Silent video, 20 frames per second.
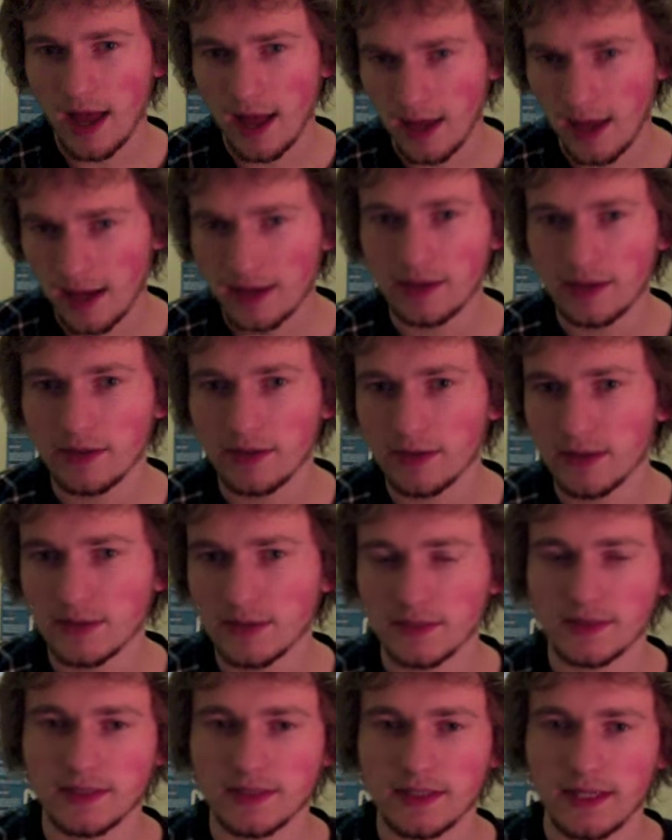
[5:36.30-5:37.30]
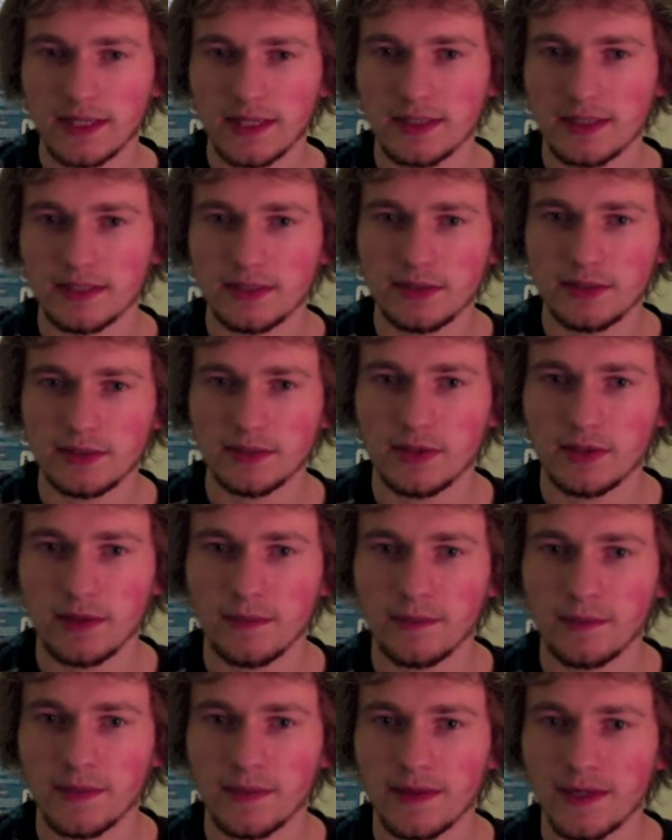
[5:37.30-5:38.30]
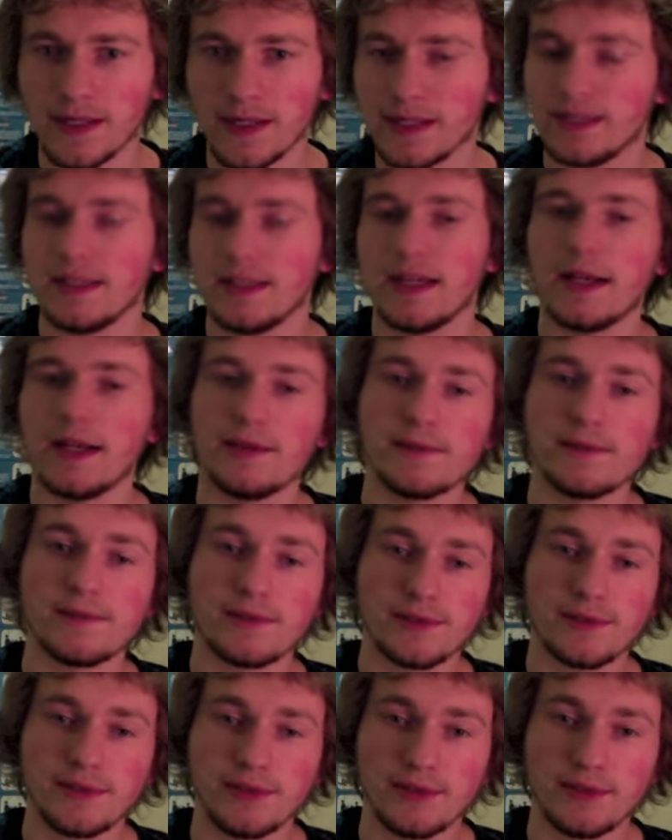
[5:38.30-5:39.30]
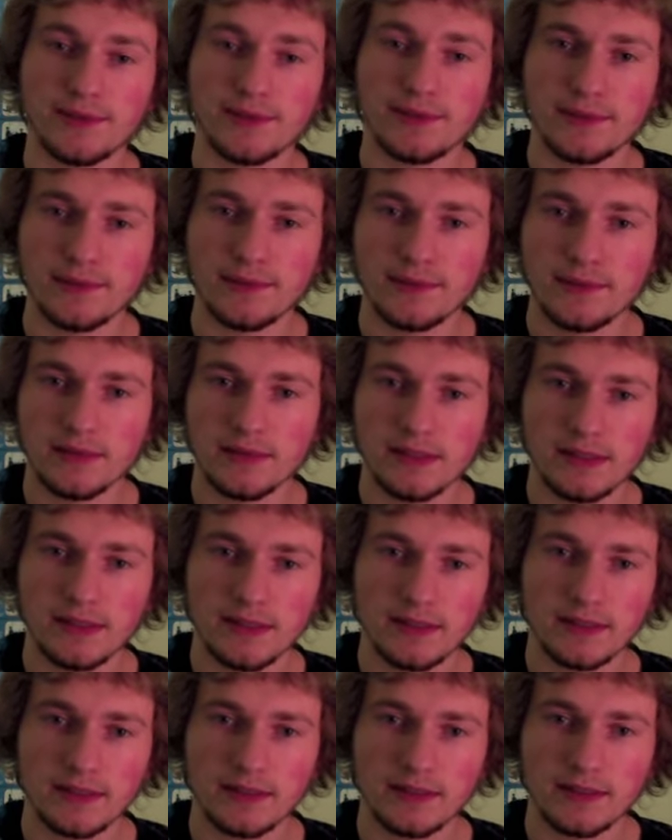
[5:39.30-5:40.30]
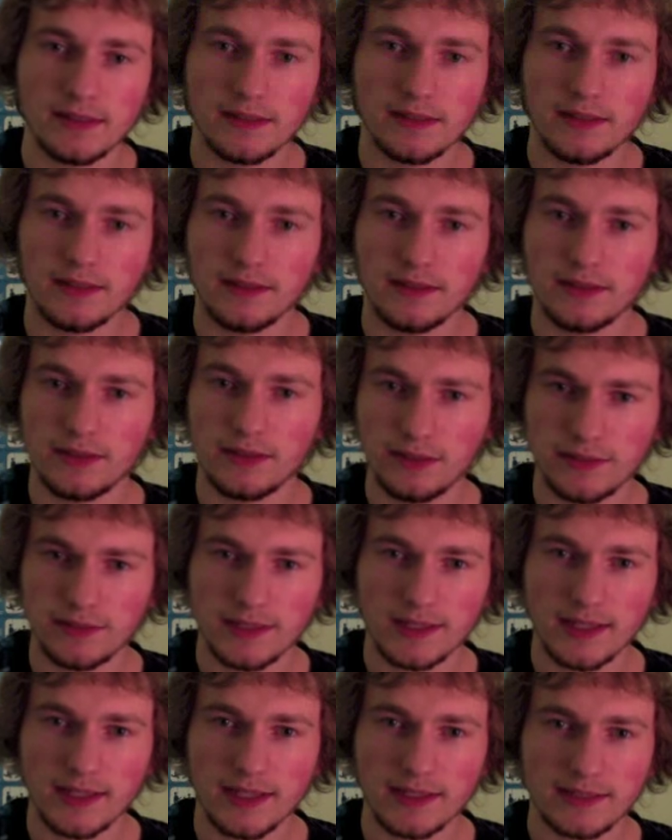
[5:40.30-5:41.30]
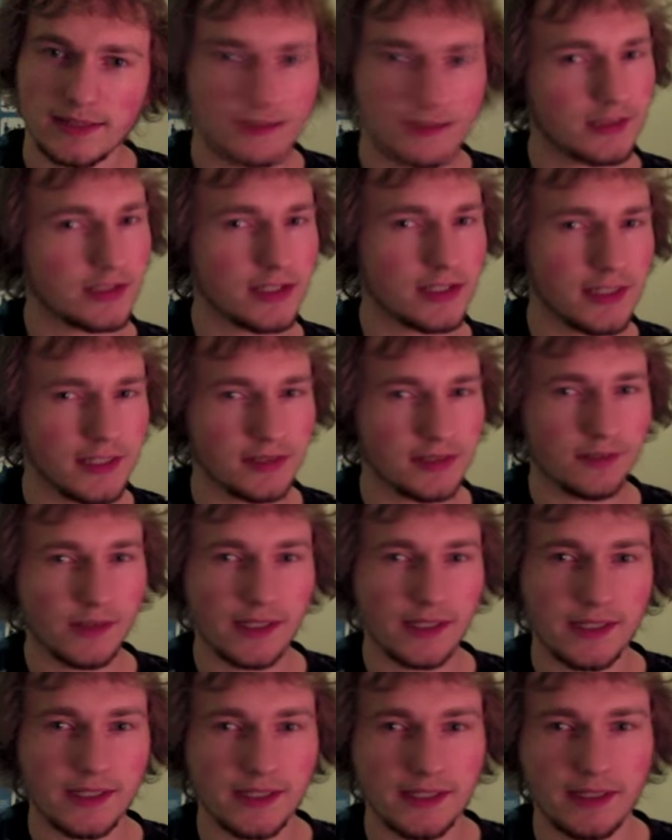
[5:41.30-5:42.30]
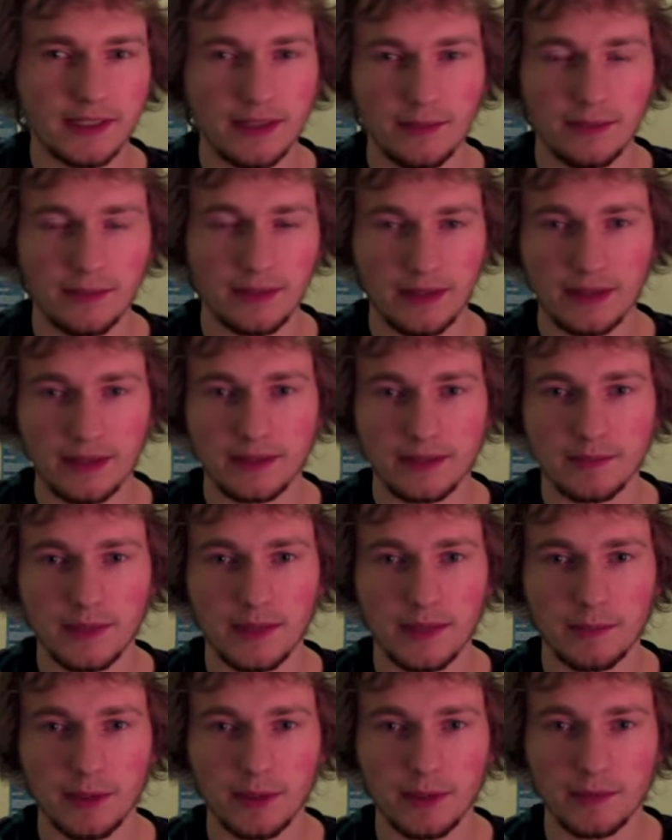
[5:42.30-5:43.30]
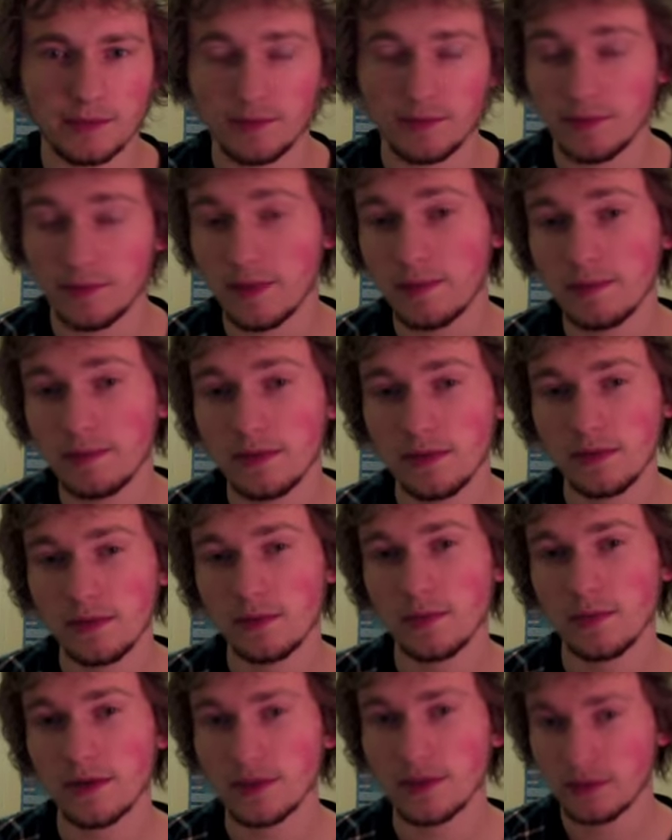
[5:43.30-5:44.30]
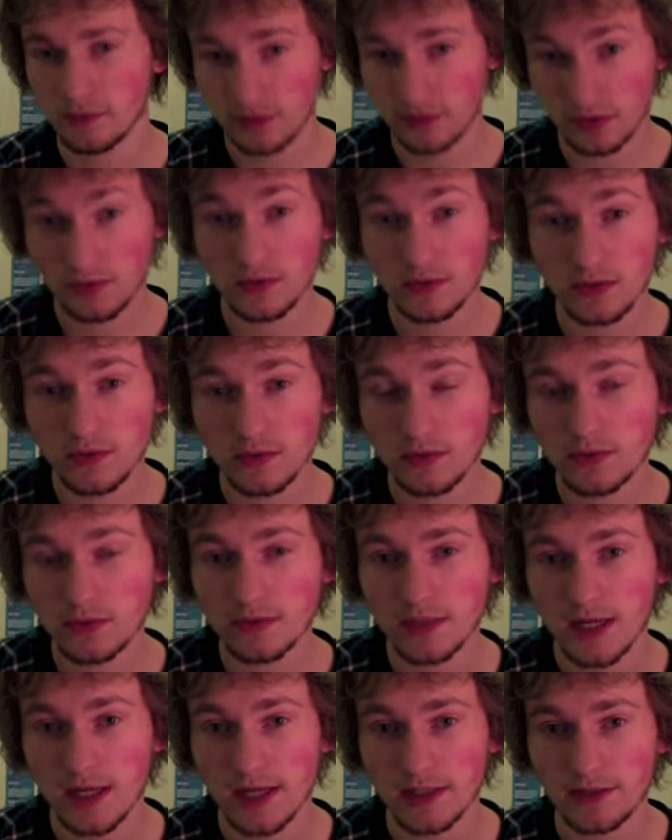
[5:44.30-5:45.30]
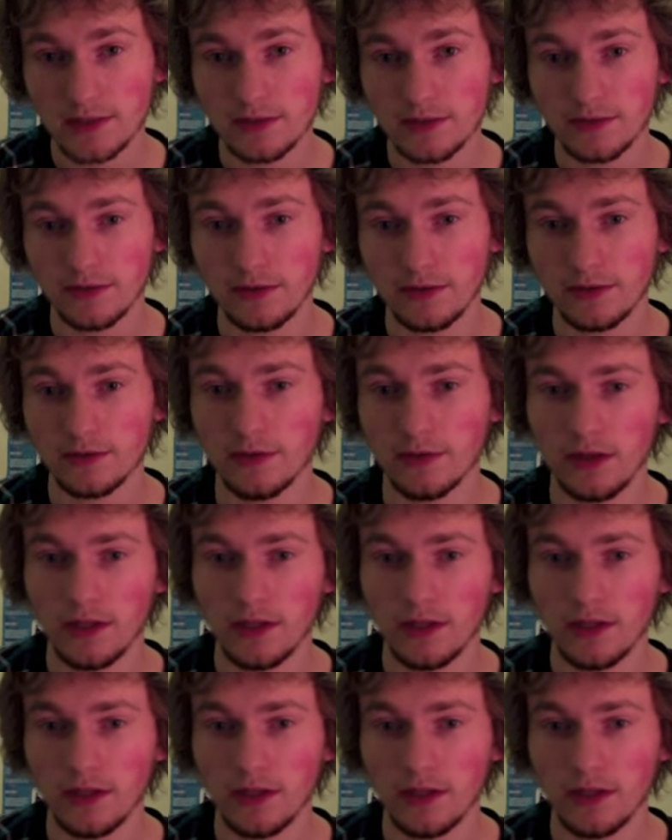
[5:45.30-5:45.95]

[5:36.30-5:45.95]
I always want to get into combat and I want to utilise and cheese away against my opponent. Remember, as soon as you lose that icon though,